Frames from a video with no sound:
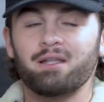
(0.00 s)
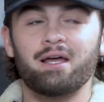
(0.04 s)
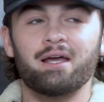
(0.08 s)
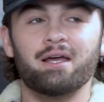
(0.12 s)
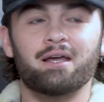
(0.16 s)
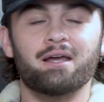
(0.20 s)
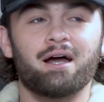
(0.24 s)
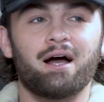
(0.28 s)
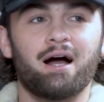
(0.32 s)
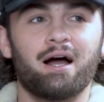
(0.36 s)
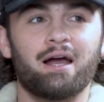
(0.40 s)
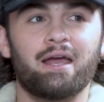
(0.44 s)

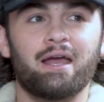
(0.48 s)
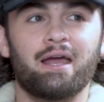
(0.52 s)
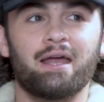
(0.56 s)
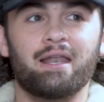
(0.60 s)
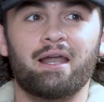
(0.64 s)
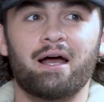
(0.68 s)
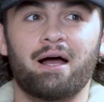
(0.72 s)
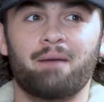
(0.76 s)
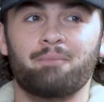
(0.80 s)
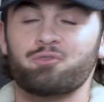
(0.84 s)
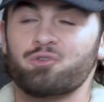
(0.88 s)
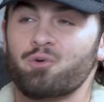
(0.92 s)
Like,
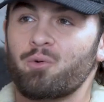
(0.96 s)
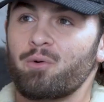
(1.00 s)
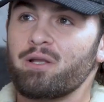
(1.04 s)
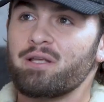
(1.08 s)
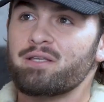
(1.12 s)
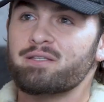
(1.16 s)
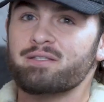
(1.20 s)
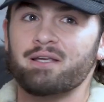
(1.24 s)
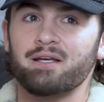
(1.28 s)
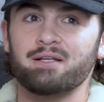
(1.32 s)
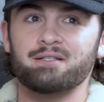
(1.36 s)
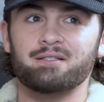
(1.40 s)
and I'm
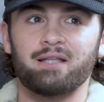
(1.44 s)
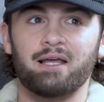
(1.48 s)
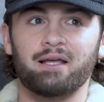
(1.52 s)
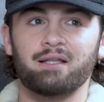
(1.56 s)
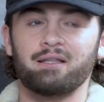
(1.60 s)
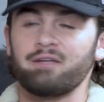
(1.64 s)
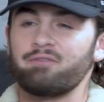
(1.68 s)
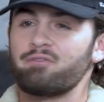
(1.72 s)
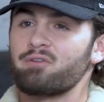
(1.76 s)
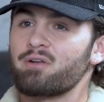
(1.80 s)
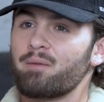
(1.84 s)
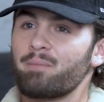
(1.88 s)
26, like
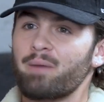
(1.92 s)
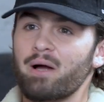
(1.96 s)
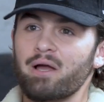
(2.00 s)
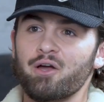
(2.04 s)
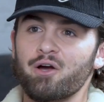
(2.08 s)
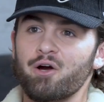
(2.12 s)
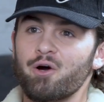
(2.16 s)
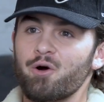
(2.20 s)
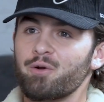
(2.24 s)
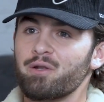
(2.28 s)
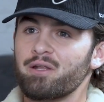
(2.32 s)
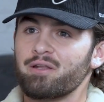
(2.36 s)
living on my
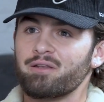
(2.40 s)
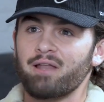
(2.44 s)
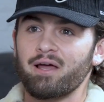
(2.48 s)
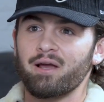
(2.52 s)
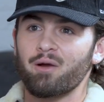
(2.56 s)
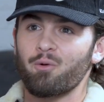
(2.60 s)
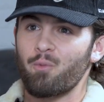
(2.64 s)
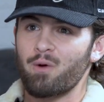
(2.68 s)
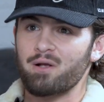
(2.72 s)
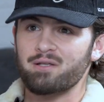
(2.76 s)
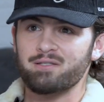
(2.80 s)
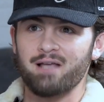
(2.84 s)
own in
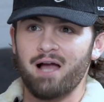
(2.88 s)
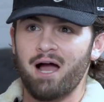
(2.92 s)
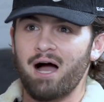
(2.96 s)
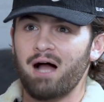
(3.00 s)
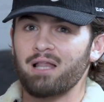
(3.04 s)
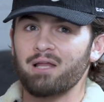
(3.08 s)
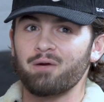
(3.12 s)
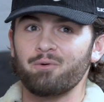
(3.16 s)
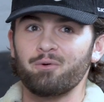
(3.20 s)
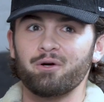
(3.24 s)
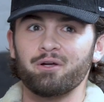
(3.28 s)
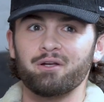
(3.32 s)
like West
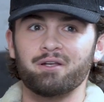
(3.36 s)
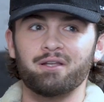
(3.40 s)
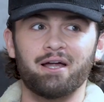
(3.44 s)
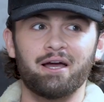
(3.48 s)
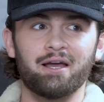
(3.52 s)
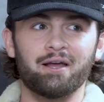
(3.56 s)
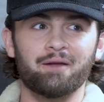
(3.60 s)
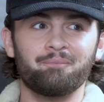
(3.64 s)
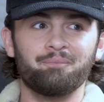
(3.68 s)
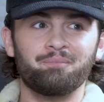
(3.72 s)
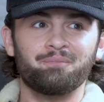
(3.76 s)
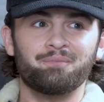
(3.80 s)
Hollywood,
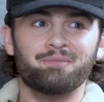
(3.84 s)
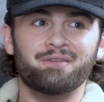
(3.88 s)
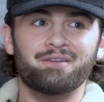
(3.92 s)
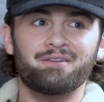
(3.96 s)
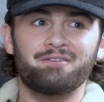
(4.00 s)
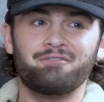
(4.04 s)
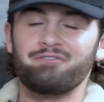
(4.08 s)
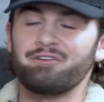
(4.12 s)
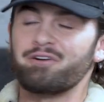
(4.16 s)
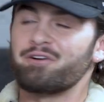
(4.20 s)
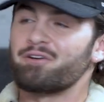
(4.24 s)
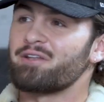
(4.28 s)
like
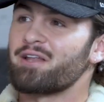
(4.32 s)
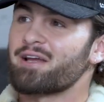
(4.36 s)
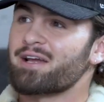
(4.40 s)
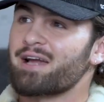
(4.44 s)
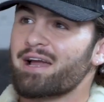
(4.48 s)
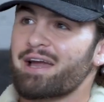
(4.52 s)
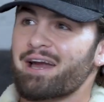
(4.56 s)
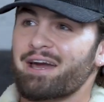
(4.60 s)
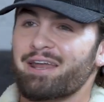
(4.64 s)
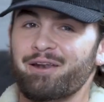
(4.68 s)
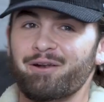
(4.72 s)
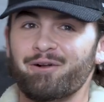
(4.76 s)
feeling like
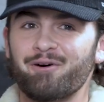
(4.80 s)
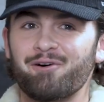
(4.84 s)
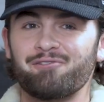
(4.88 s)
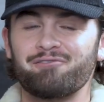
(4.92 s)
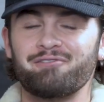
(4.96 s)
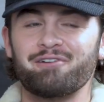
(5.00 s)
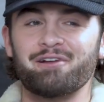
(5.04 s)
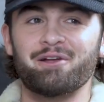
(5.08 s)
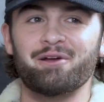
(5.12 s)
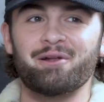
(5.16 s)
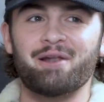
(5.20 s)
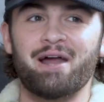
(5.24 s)
I got it all
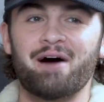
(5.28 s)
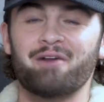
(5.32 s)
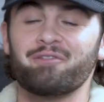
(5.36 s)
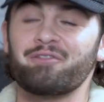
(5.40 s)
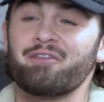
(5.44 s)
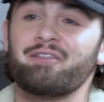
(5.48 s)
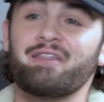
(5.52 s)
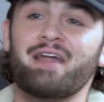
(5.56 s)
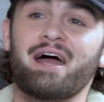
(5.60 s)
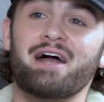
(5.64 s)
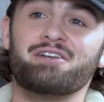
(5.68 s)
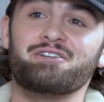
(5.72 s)
figured out,
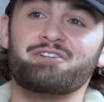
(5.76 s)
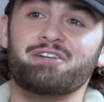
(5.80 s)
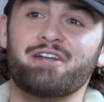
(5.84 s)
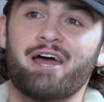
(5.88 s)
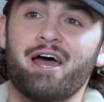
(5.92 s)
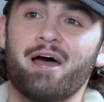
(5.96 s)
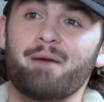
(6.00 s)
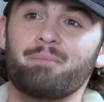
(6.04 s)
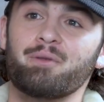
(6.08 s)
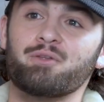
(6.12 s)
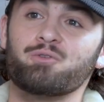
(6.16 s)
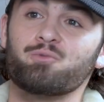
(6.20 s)
then that shit
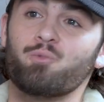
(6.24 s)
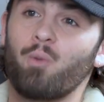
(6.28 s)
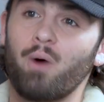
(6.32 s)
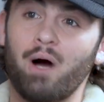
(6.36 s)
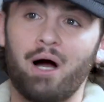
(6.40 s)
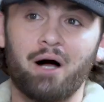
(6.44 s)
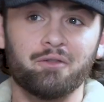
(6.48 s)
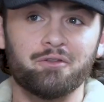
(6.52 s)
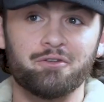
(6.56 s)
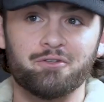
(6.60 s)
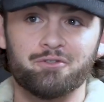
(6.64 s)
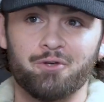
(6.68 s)
happens.
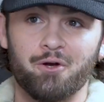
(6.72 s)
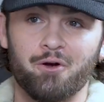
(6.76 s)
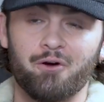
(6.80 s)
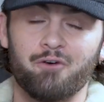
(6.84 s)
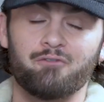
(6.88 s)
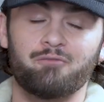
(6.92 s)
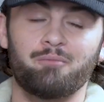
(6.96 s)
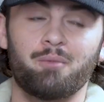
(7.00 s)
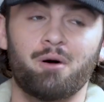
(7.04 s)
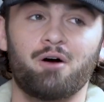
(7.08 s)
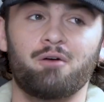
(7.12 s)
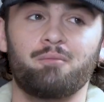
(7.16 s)
Wildest
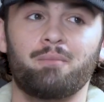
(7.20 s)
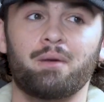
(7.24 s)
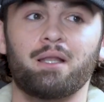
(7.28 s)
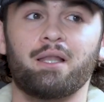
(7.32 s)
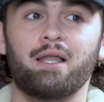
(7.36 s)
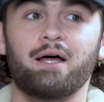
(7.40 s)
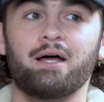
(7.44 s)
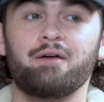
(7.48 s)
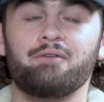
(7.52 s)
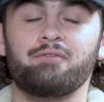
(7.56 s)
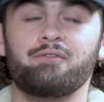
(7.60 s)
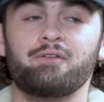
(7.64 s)
curveball of my
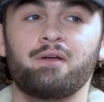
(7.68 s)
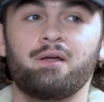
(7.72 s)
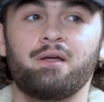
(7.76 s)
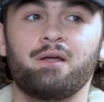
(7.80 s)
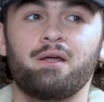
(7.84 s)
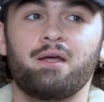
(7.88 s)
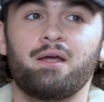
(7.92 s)
life.